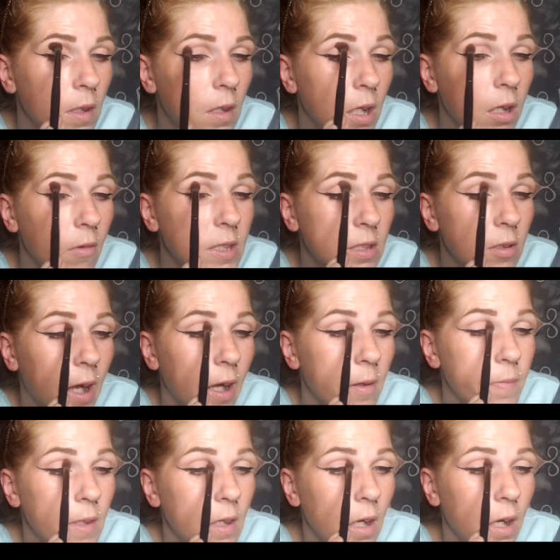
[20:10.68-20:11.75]
Anyway, so yeah.
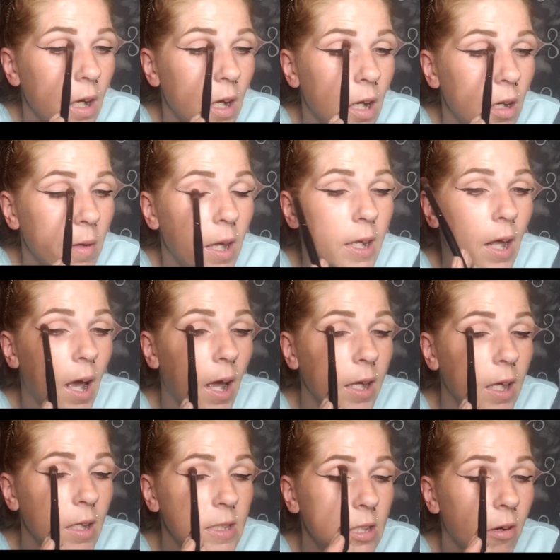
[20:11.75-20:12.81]
And
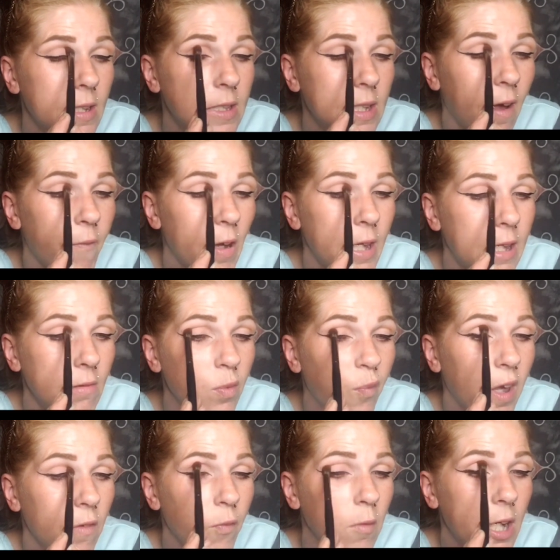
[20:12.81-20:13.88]
it's crazy. I felt like it was
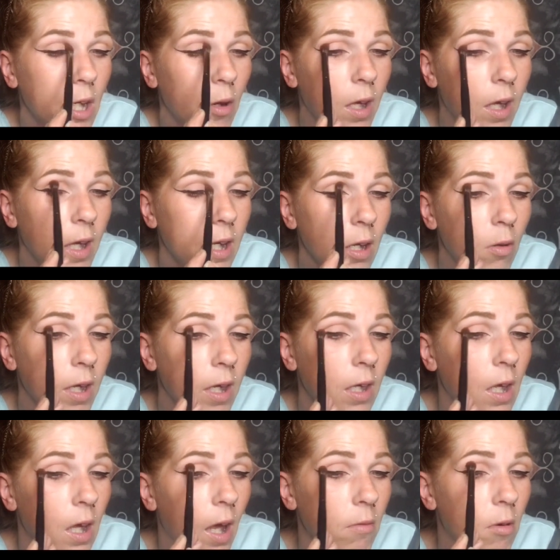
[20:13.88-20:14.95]
fate for me to go ahead and quit.
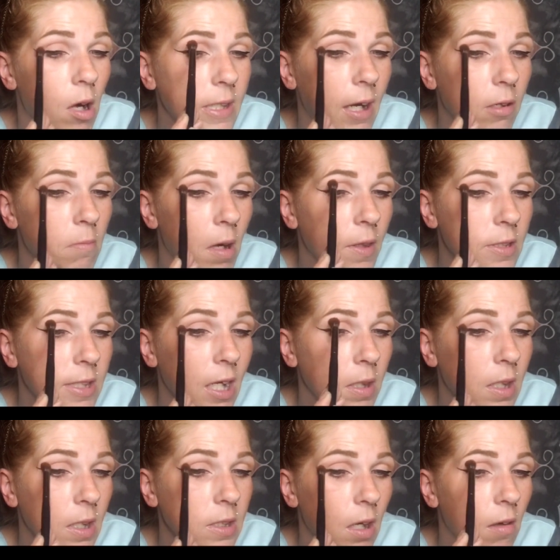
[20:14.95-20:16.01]
I walked out on Mother's Day
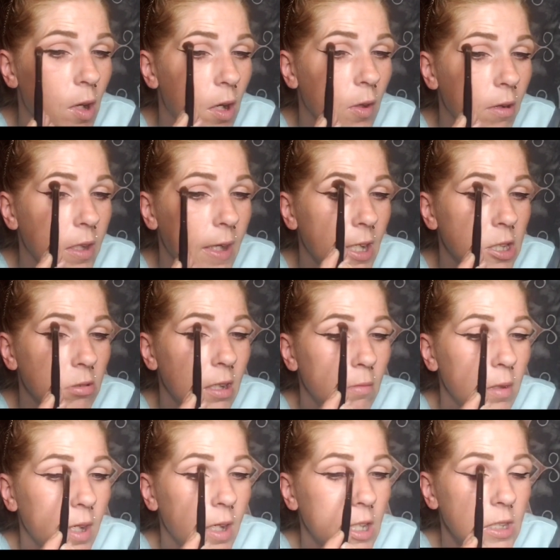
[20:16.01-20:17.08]
because of all the way they had treated
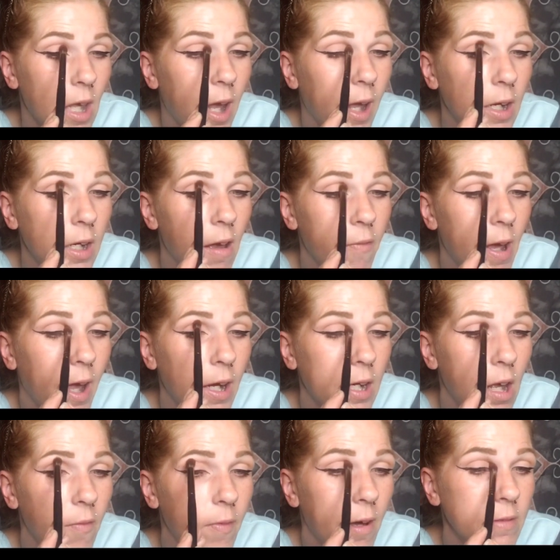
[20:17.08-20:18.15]
me, and I had enough. I had
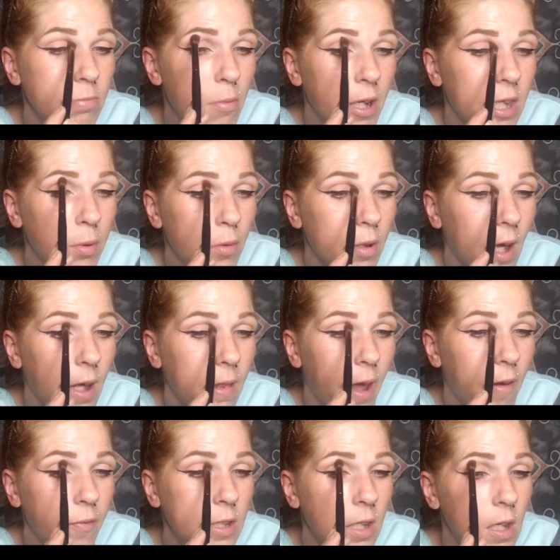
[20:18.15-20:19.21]
enough. That was my breaking point. I
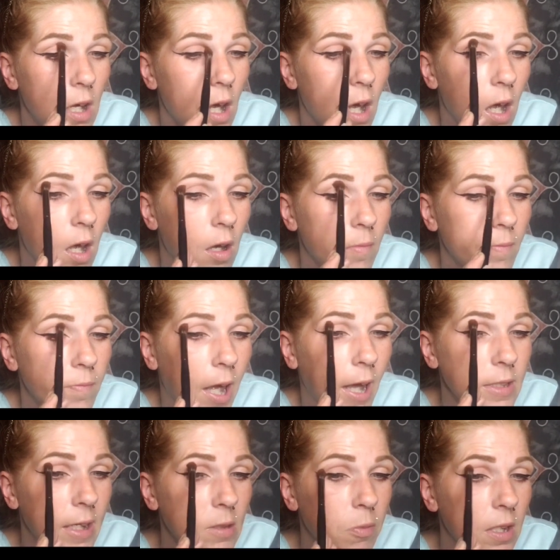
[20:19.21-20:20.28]
left, as
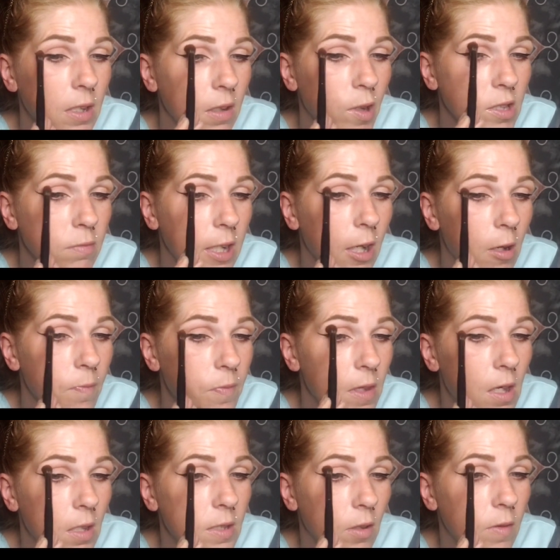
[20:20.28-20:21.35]
I explained in the first video.
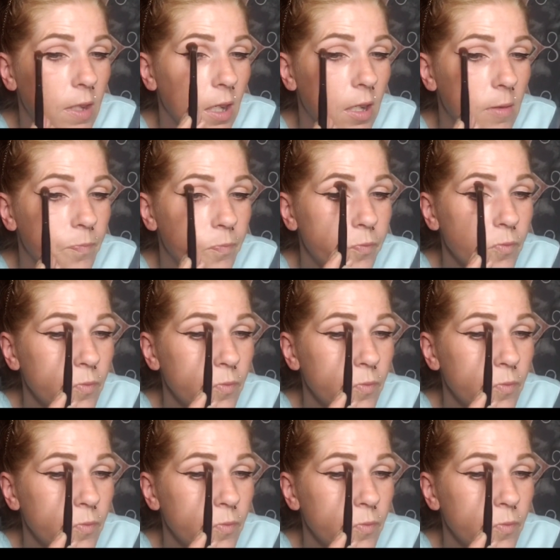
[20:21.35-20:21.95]
So the